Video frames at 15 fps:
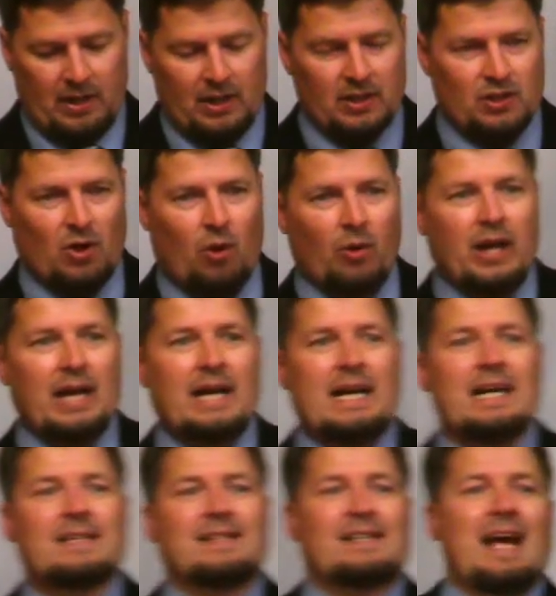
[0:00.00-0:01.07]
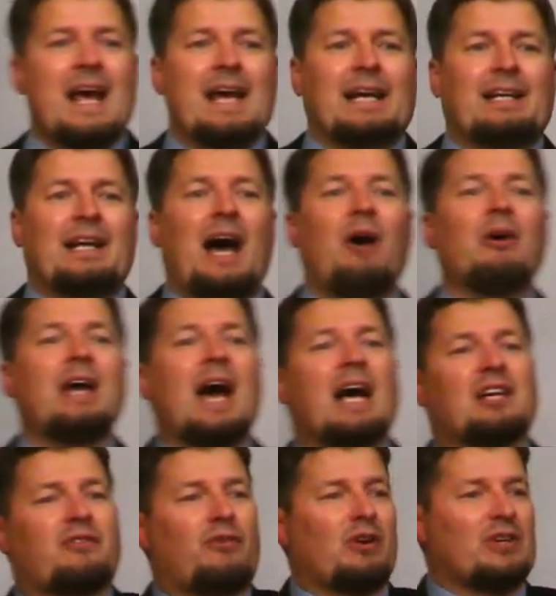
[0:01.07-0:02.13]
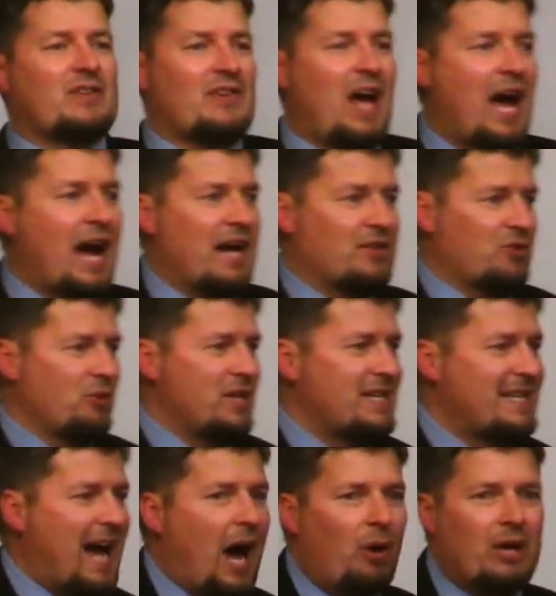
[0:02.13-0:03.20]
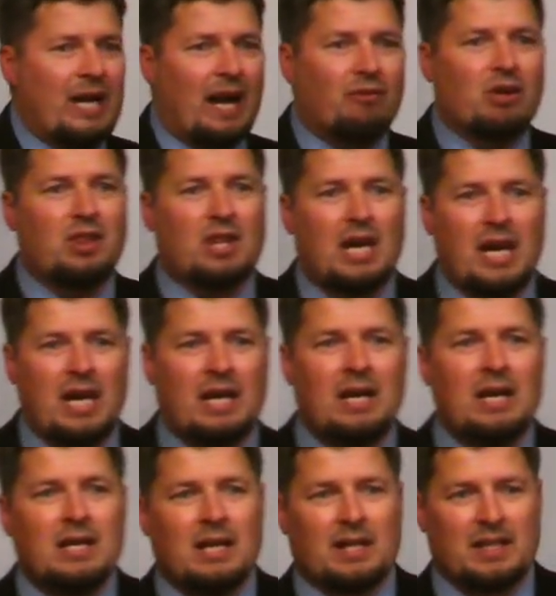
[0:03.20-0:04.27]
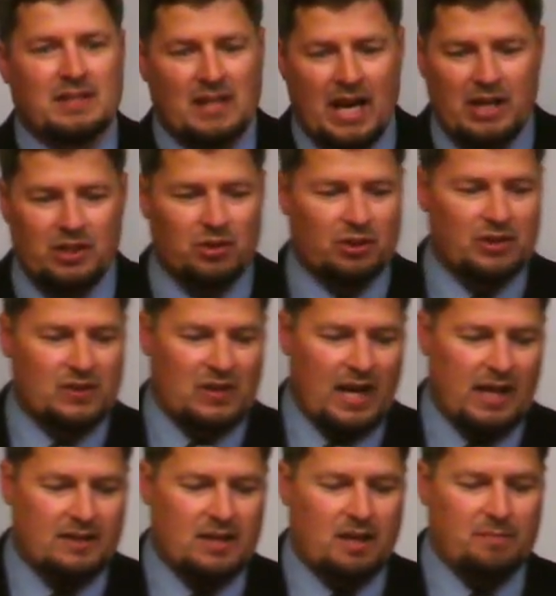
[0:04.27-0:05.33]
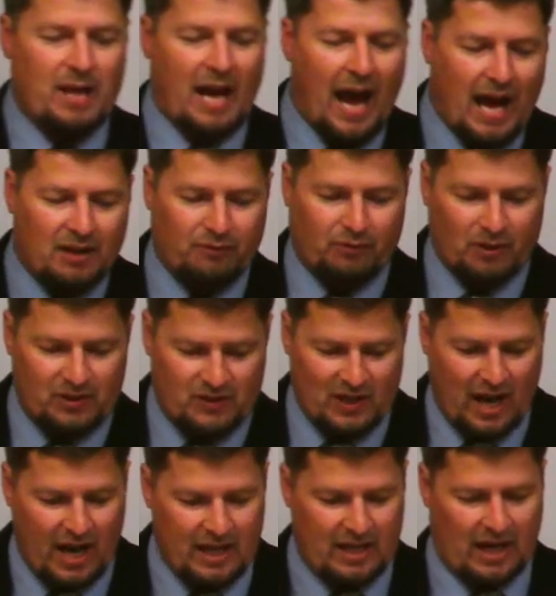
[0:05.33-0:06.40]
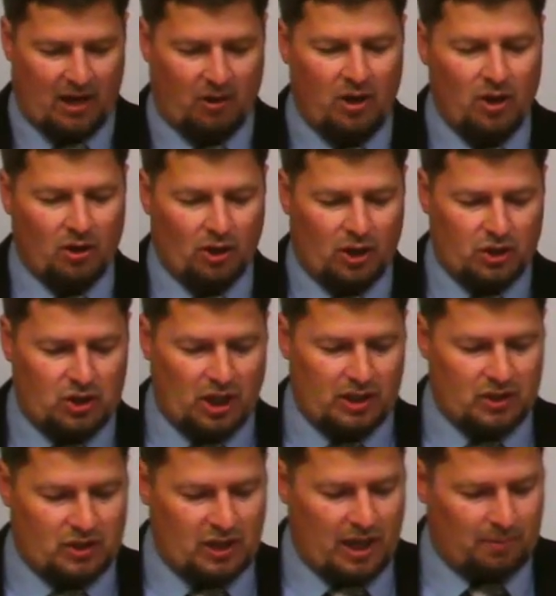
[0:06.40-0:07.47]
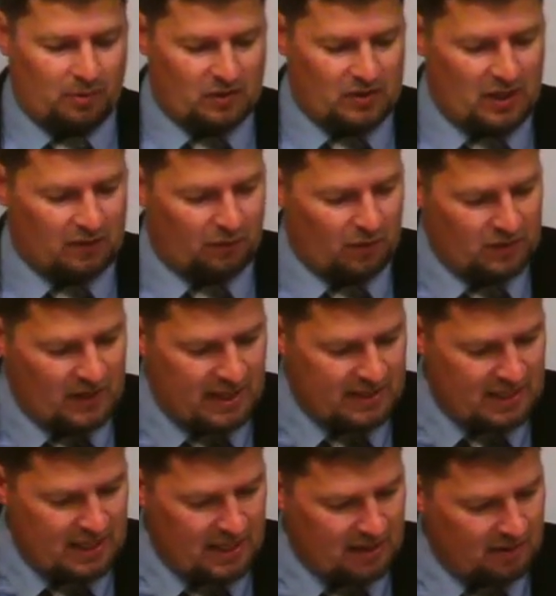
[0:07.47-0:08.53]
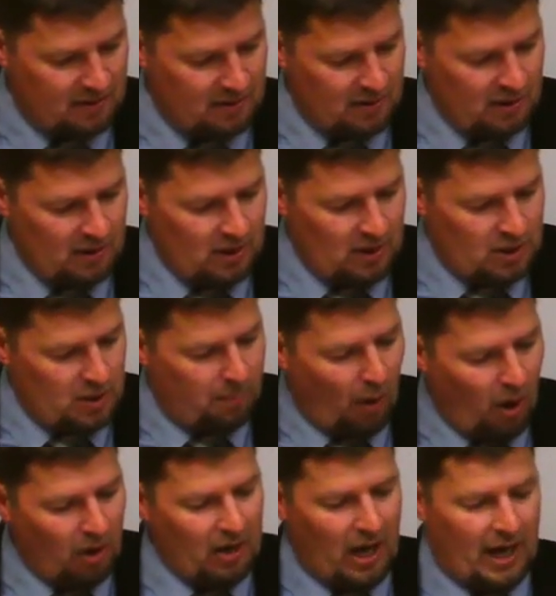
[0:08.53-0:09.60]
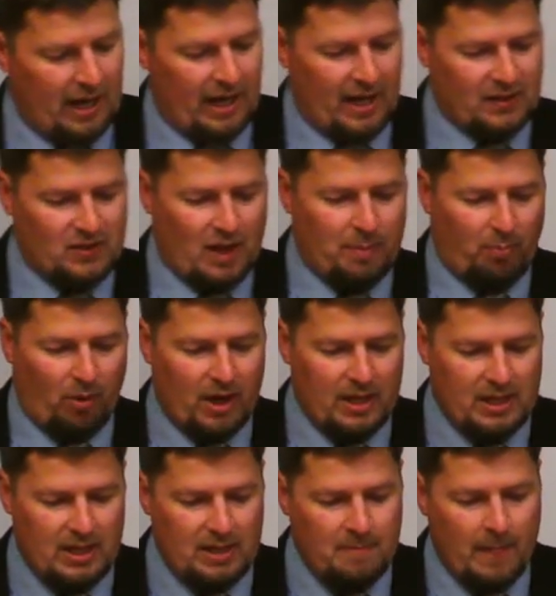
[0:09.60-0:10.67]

So he's saying, now he asks for a sign. So he's doubting everything that this angel is saying to him. He asks for a sign now. Look at Judges chapter 6, verse 18. Depart not hence, I pray thee,